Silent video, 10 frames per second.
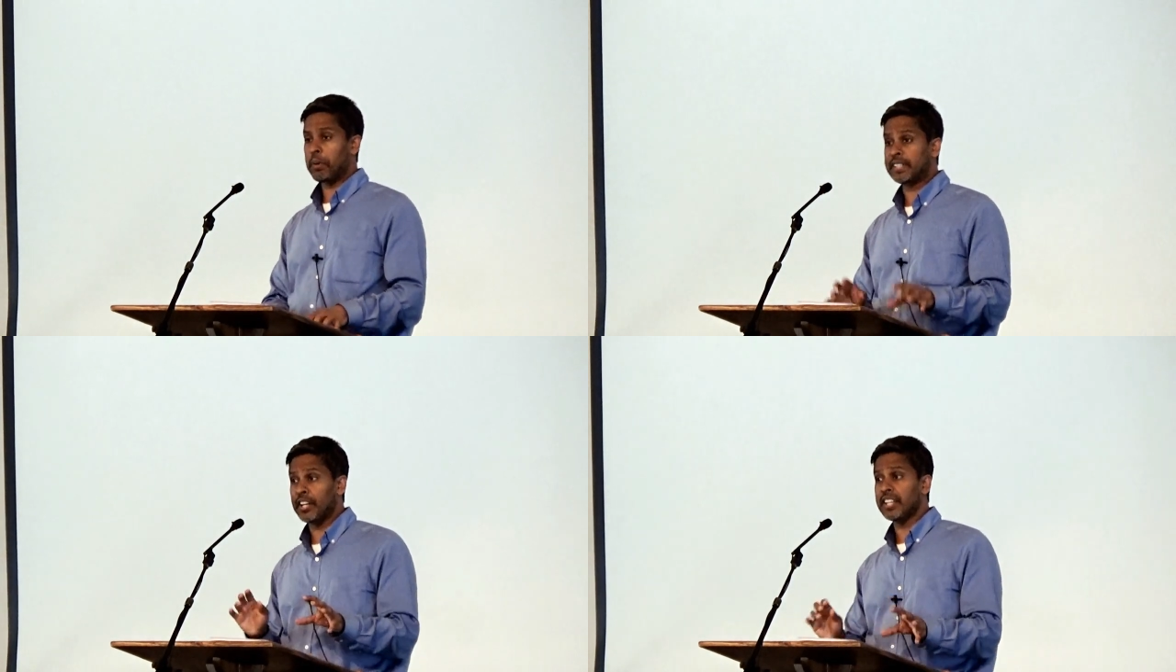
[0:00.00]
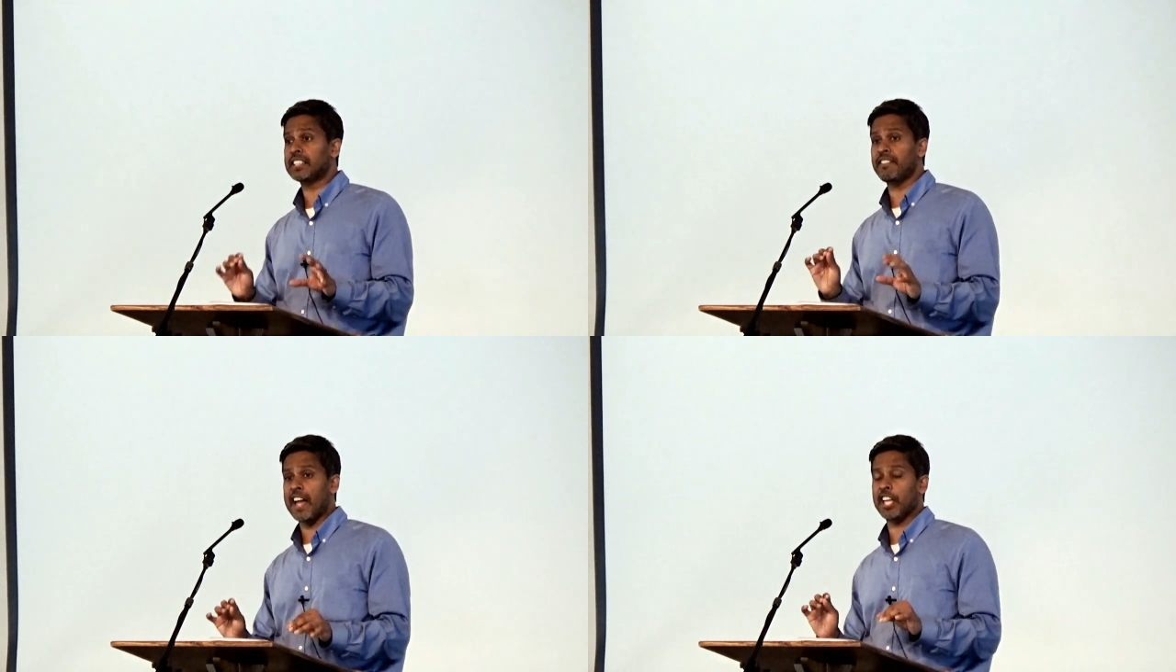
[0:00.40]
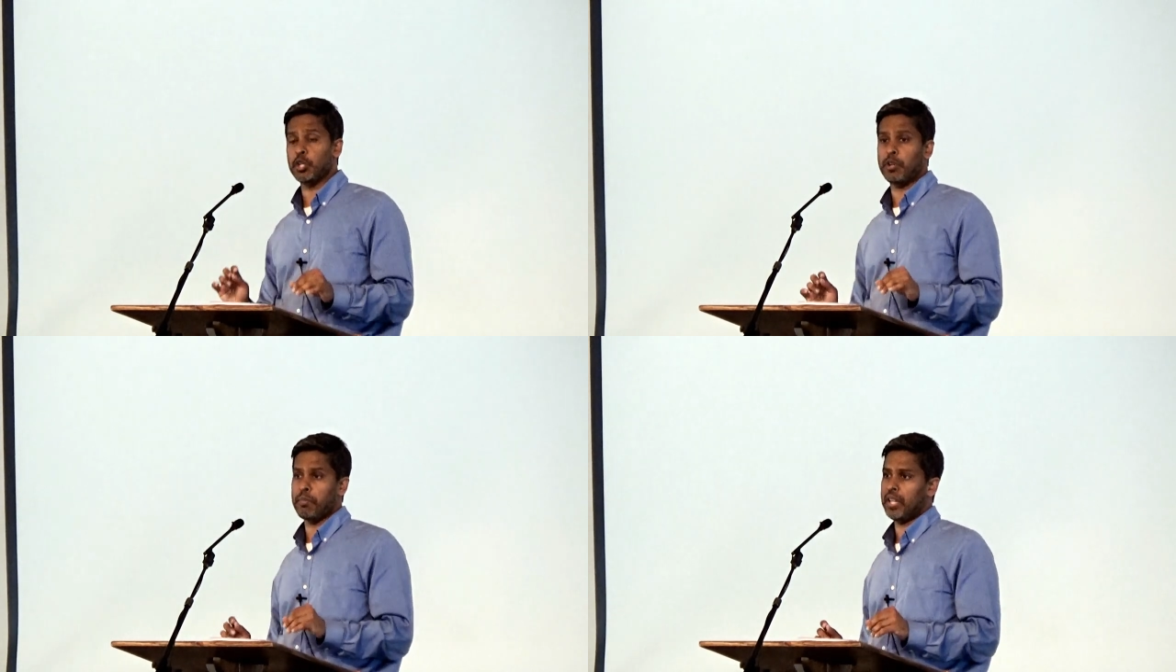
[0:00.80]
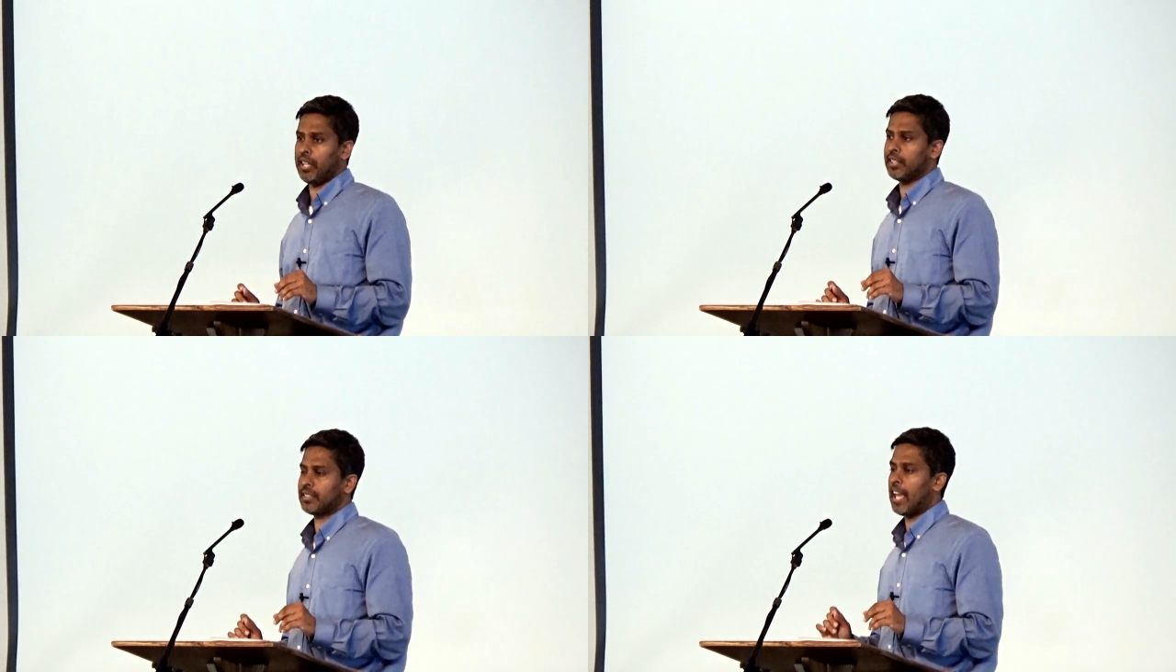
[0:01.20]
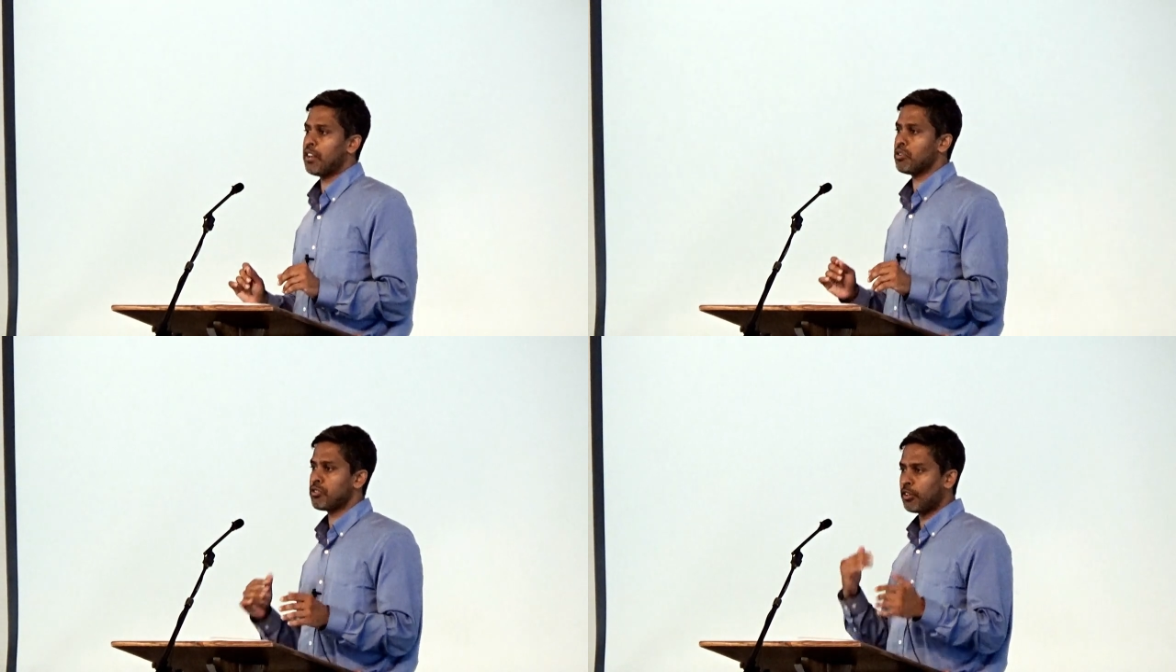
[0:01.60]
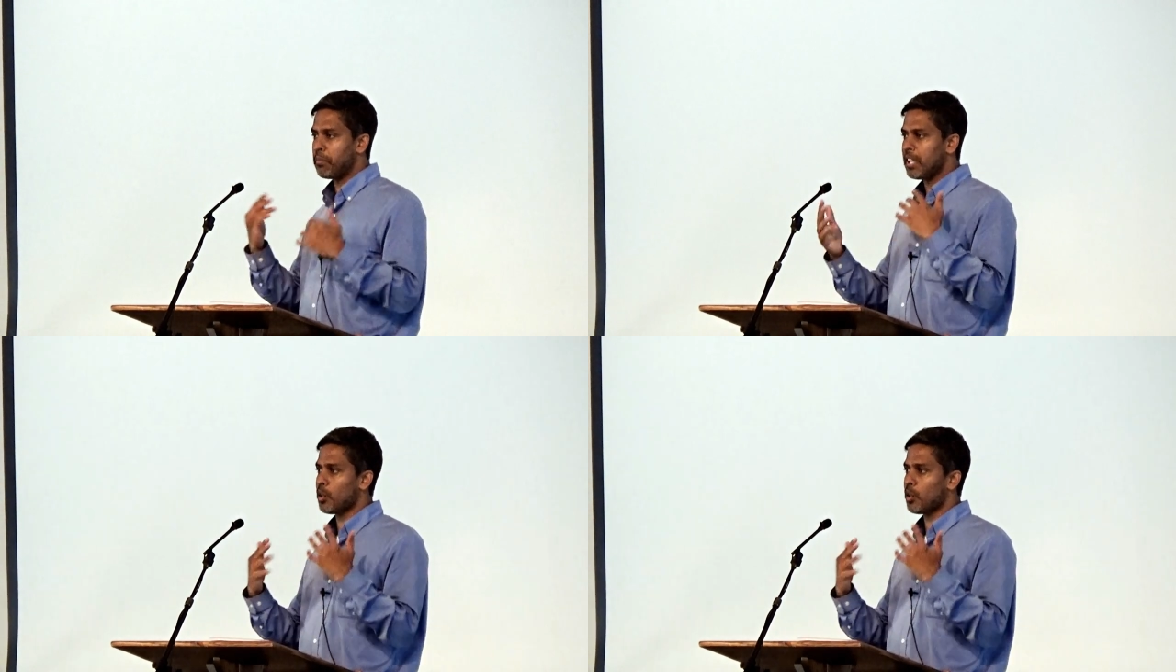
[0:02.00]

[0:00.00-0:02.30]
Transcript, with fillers: But there is a value in meetings. And for me,